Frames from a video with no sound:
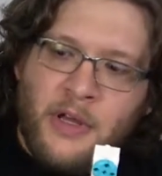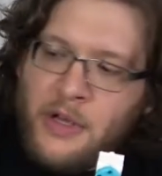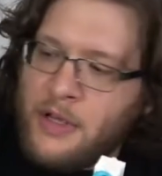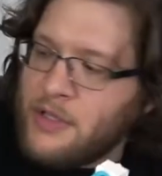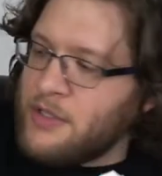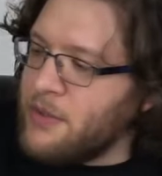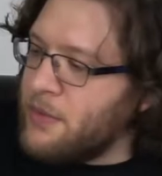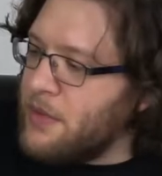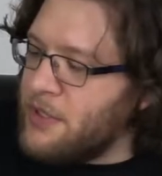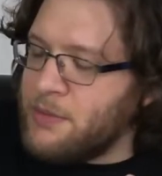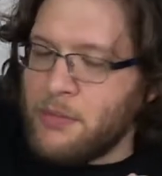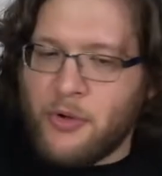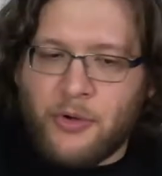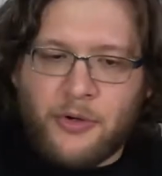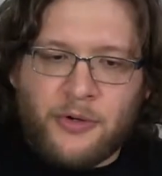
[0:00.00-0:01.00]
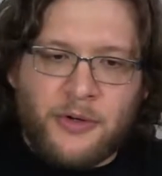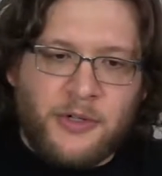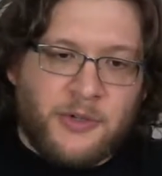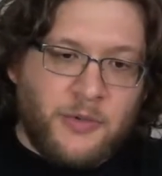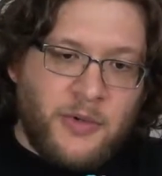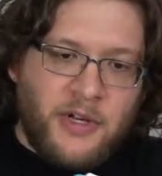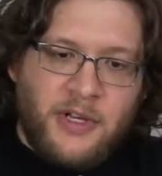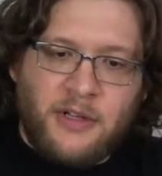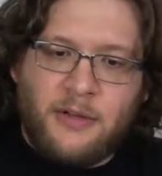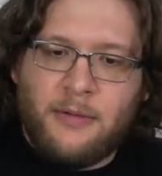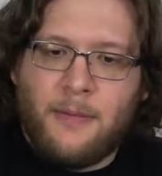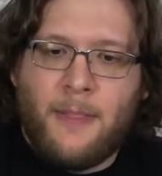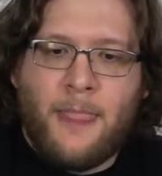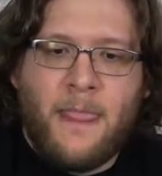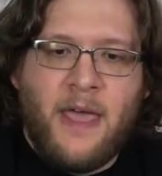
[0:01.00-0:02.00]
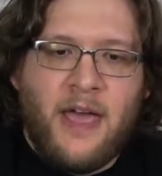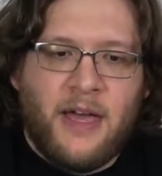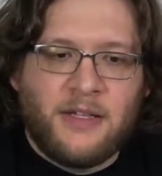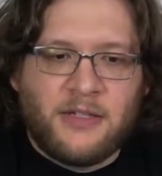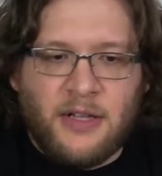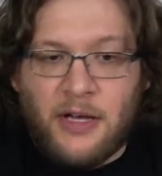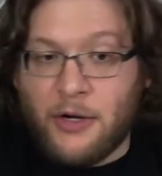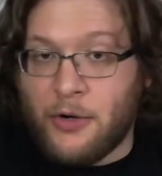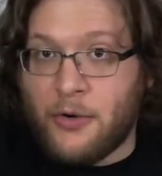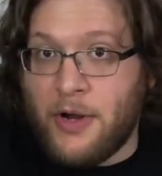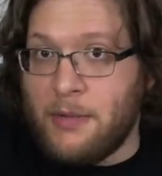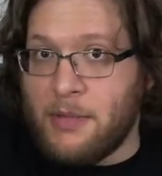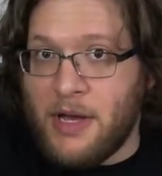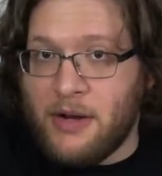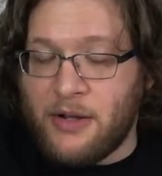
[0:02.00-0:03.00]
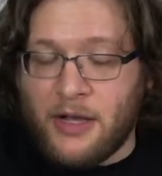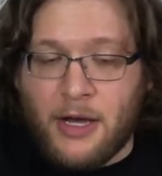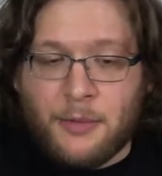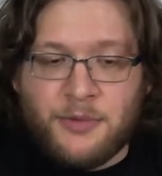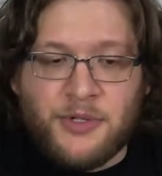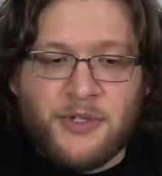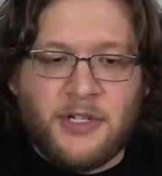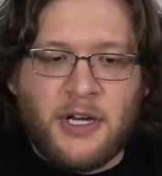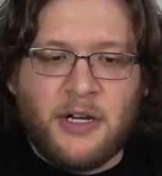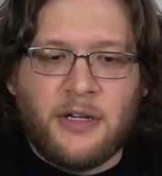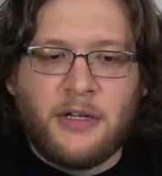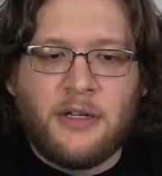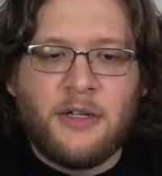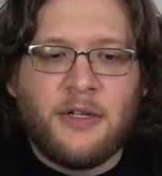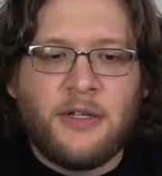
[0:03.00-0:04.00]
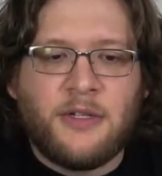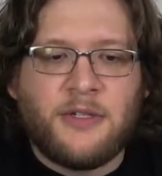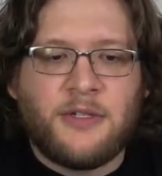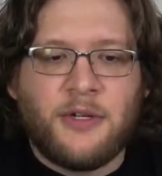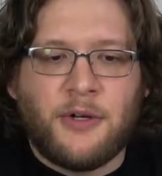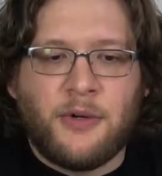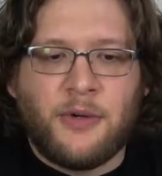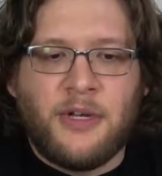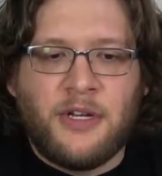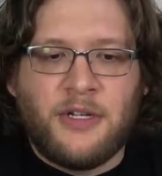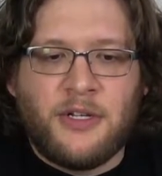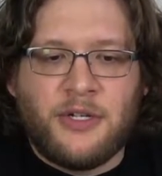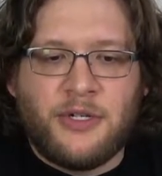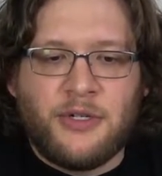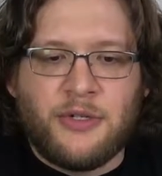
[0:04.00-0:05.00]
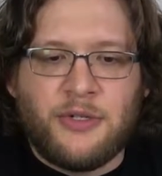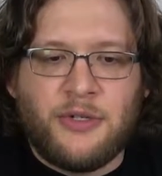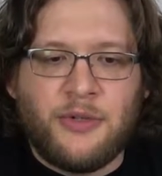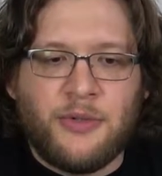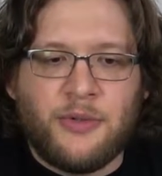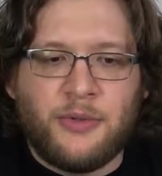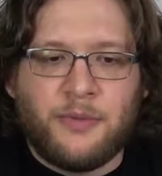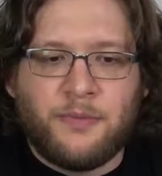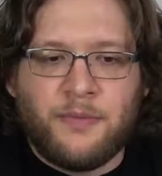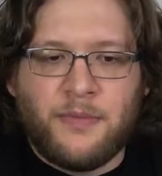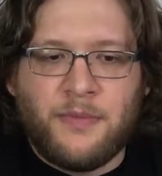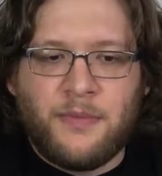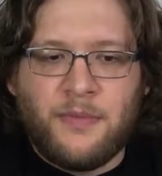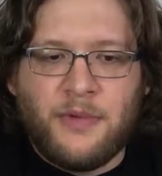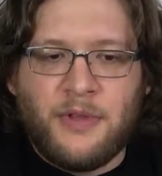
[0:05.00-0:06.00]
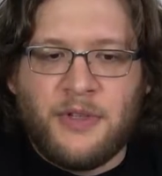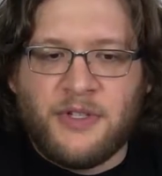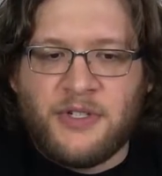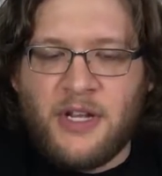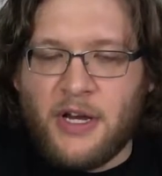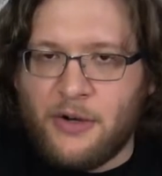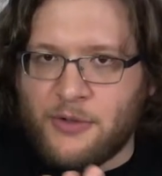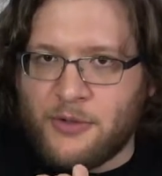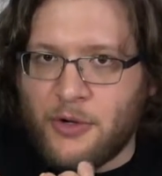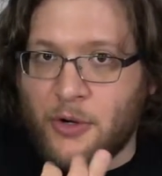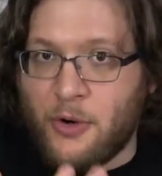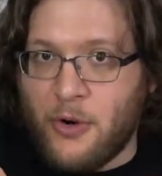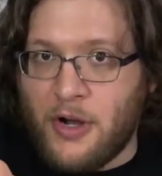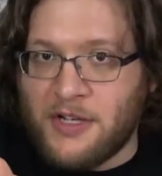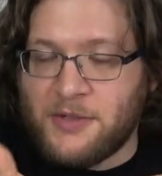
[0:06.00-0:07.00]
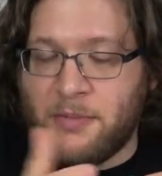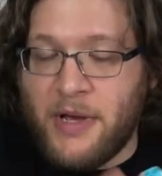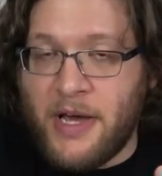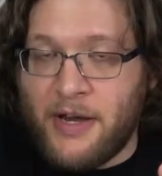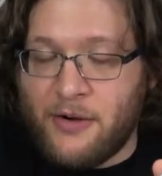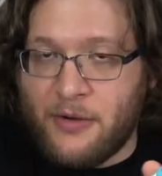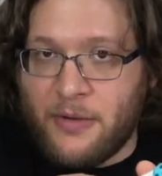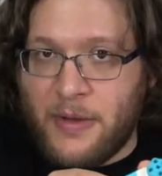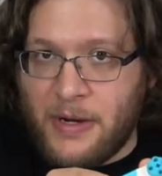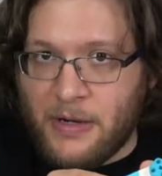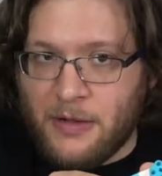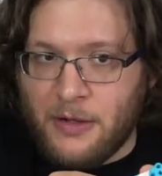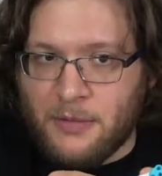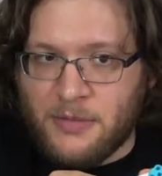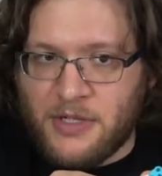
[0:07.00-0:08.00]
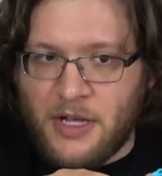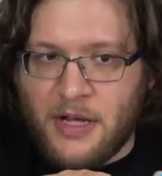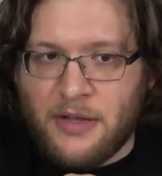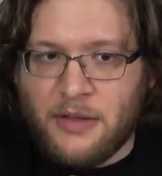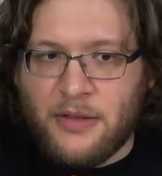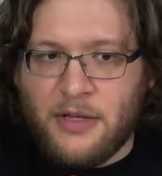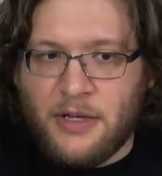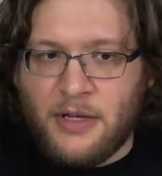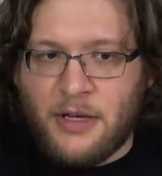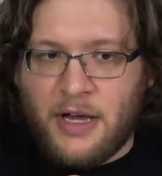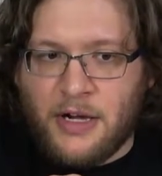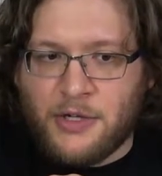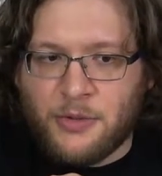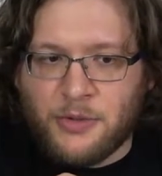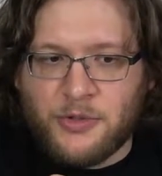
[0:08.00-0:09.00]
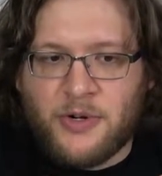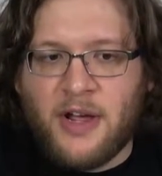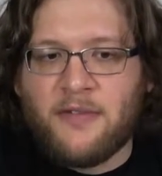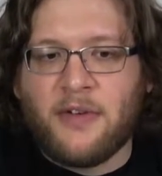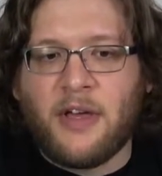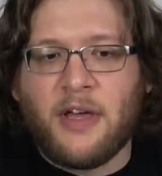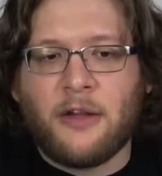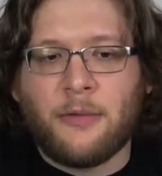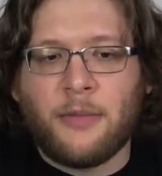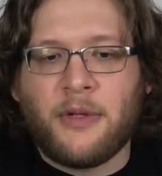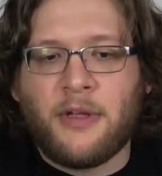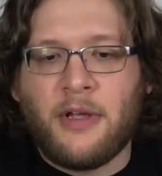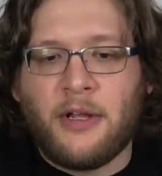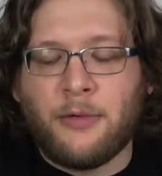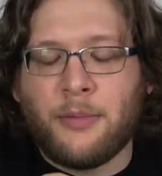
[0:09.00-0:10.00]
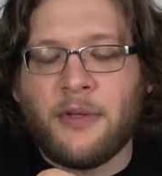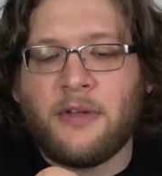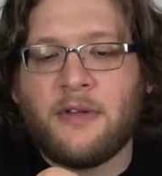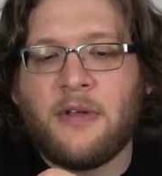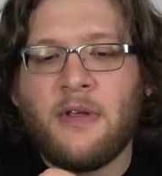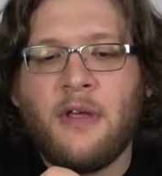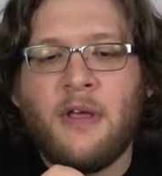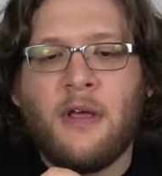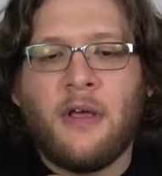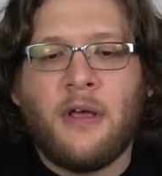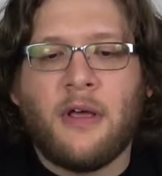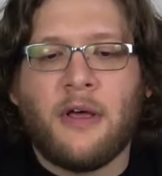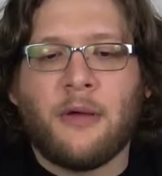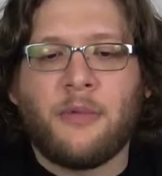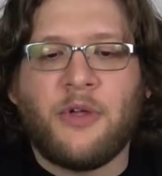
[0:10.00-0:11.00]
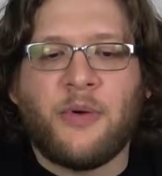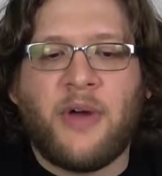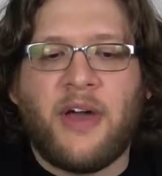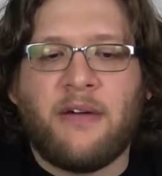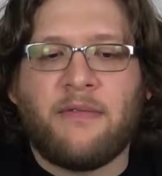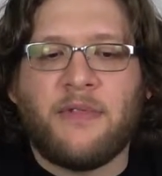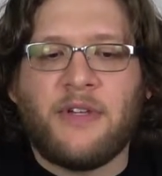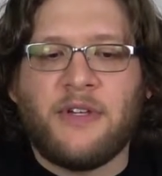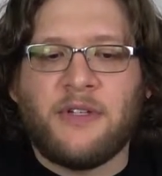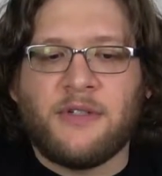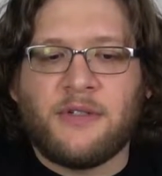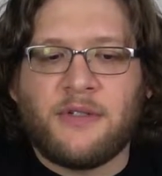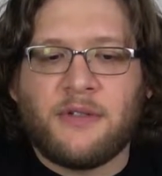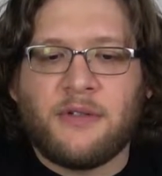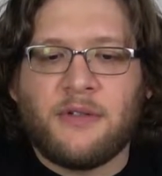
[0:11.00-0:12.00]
So this motor as well has a lot of great mounting options on it. So in addition to the standard sort of cross pattern that comes on the actual driving element, you have these